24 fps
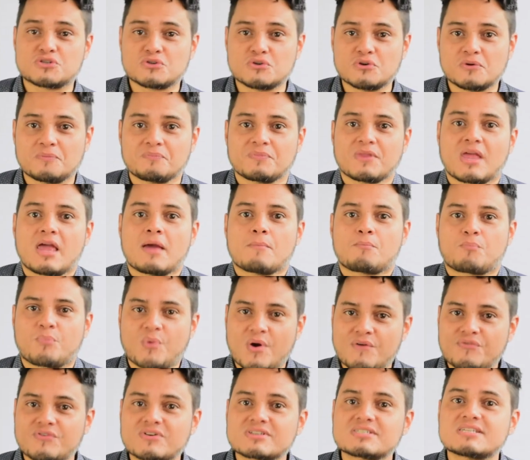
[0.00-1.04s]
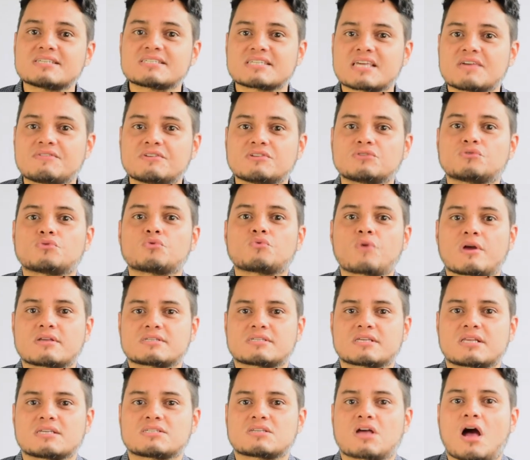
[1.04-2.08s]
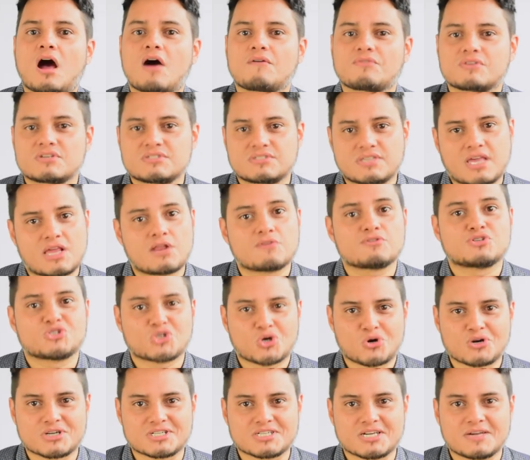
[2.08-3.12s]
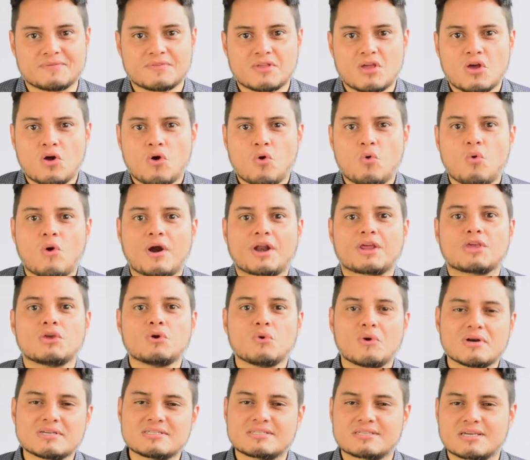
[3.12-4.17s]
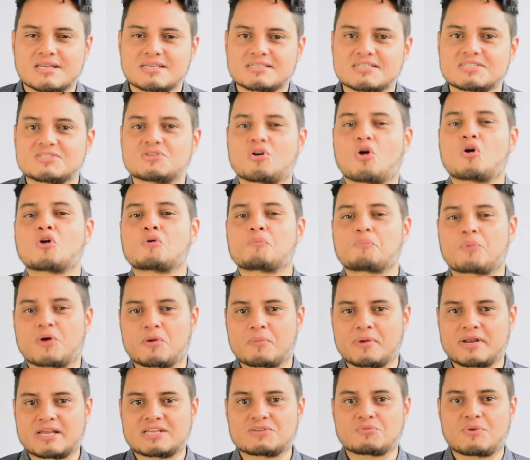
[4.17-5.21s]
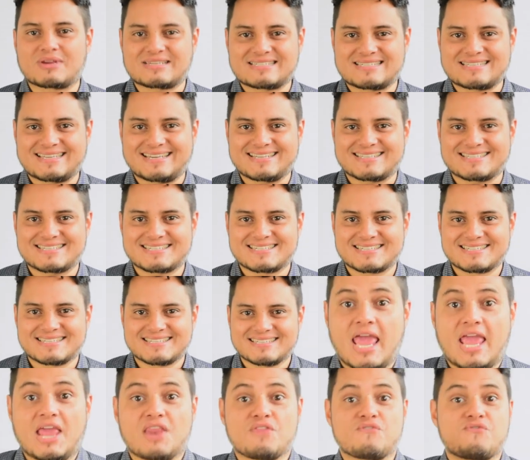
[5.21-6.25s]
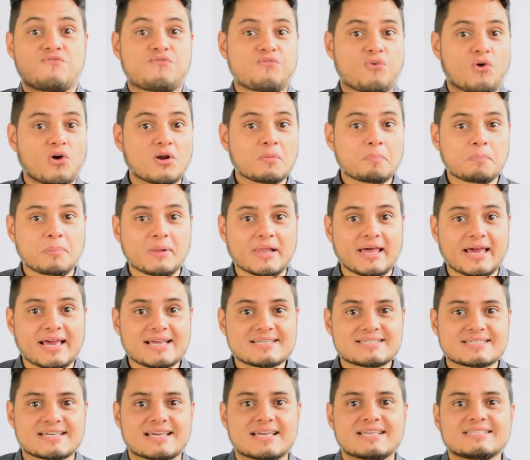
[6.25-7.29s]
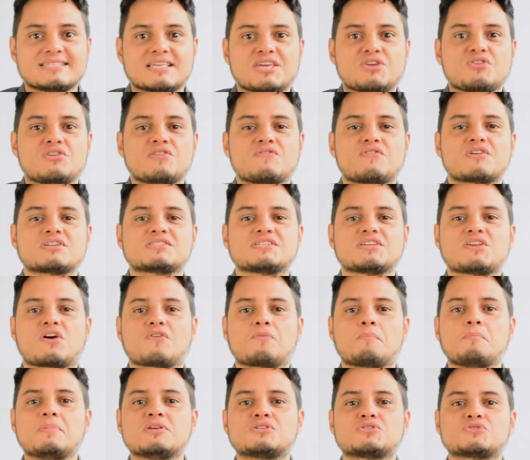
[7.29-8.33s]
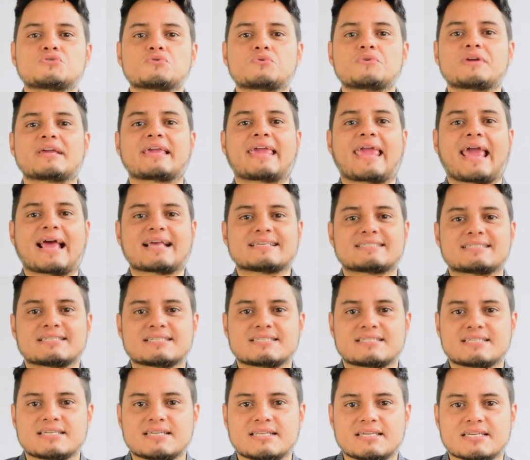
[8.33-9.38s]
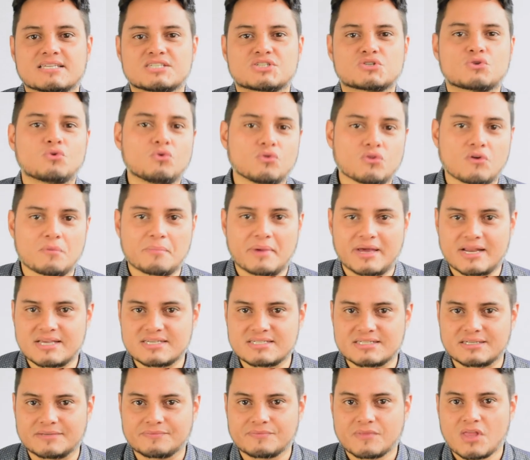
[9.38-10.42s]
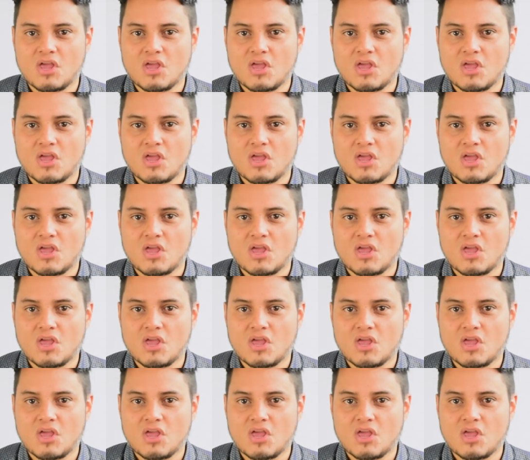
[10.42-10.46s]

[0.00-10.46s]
two, preference is given to residents of the state of Georgia who are US citizens or permanent residents. In fourth place is the University of Missouri Kansas City School of Medicine